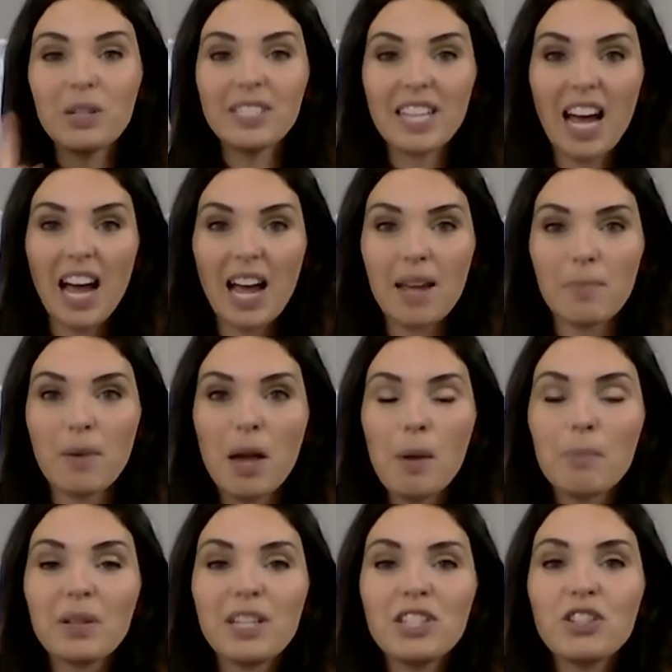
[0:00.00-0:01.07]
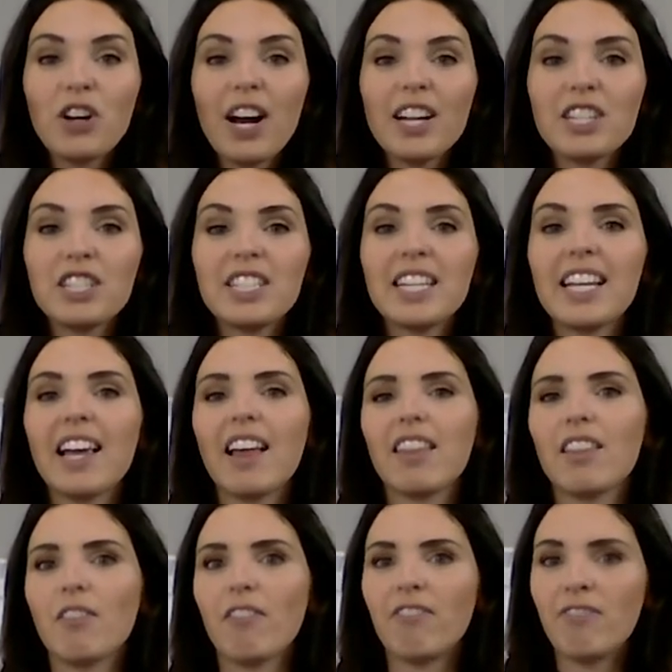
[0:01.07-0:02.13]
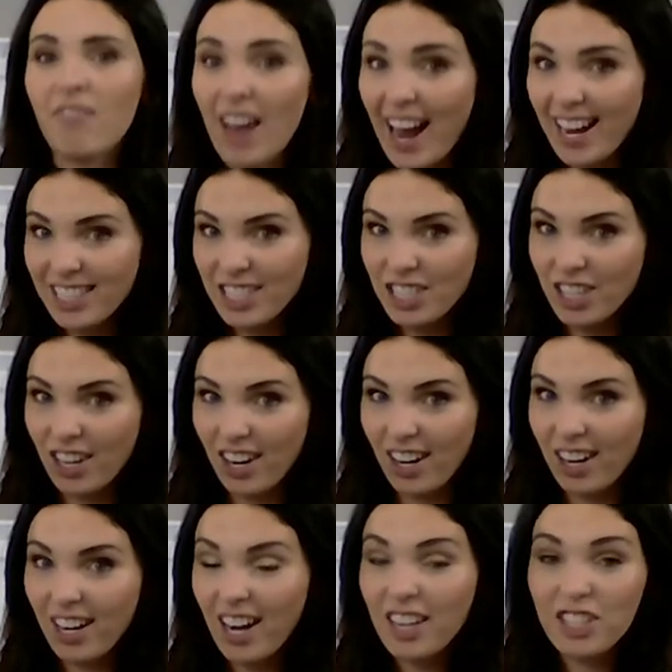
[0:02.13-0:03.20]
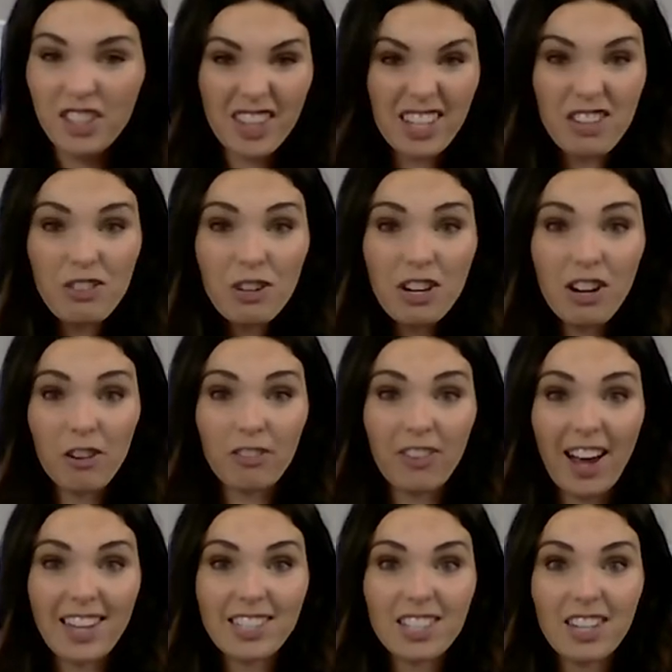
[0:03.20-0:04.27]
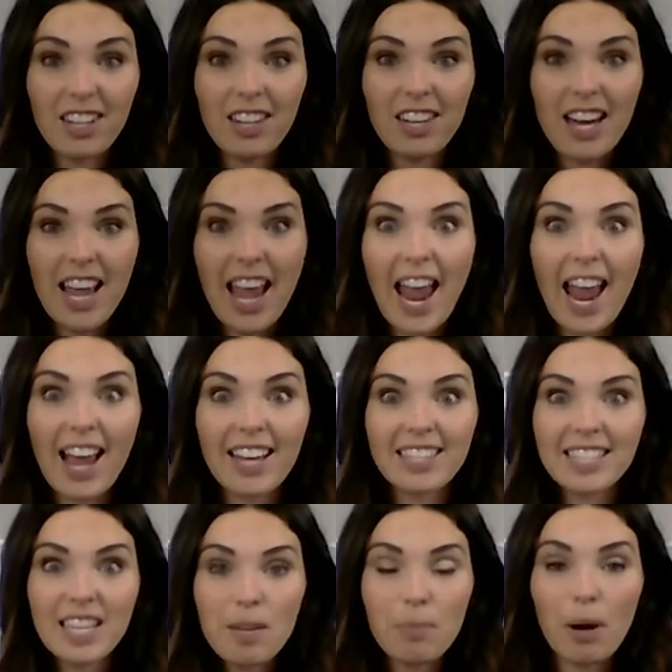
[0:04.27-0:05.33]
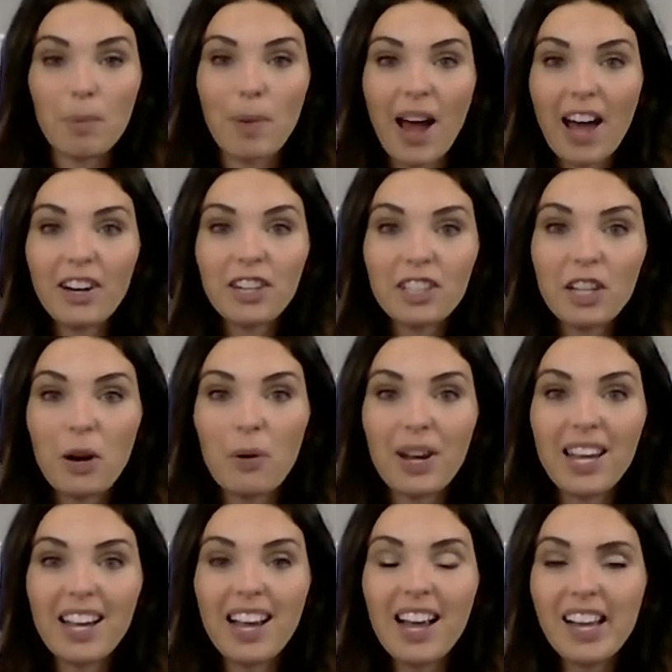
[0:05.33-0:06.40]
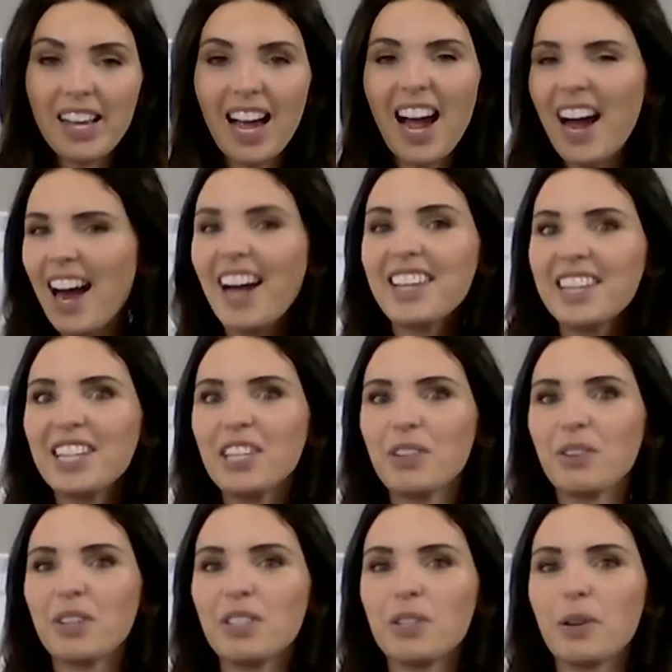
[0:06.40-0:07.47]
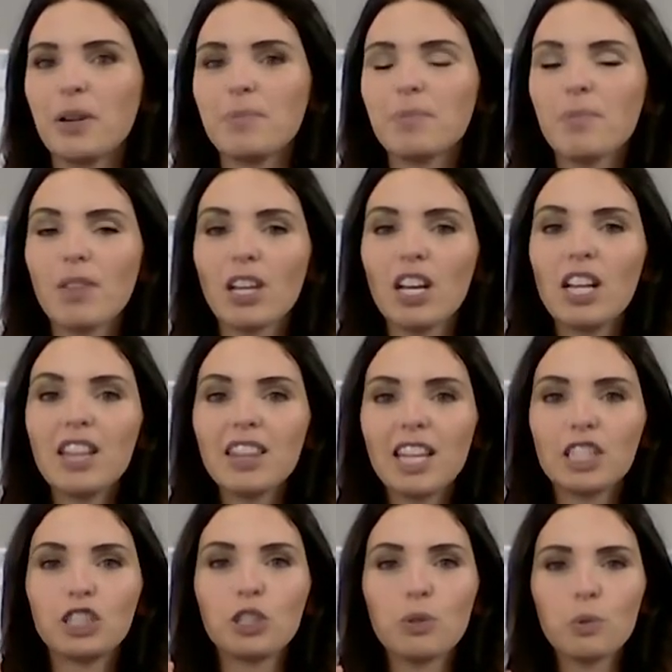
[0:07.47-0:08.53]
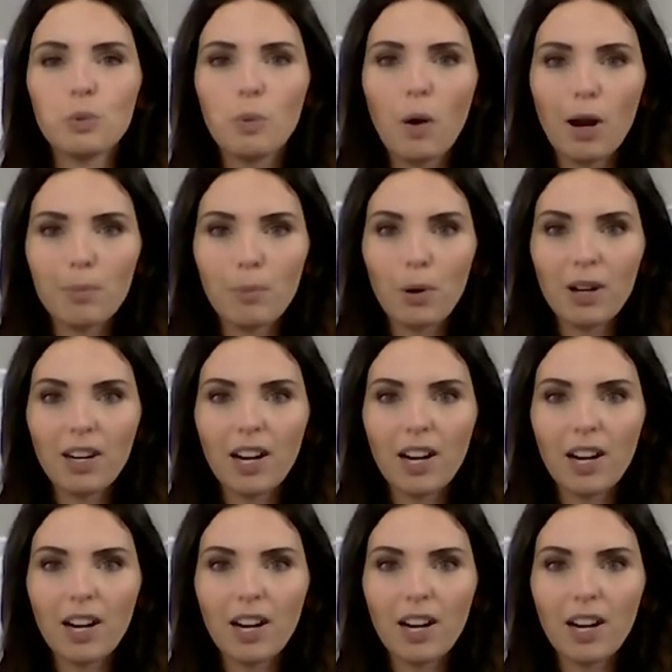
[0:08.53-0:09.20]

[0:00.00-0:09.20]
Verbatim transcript: time, but let's try and sing it a little faster. Do you think you can go faster and keep our pattern going? I think you can do it. Let's choose one more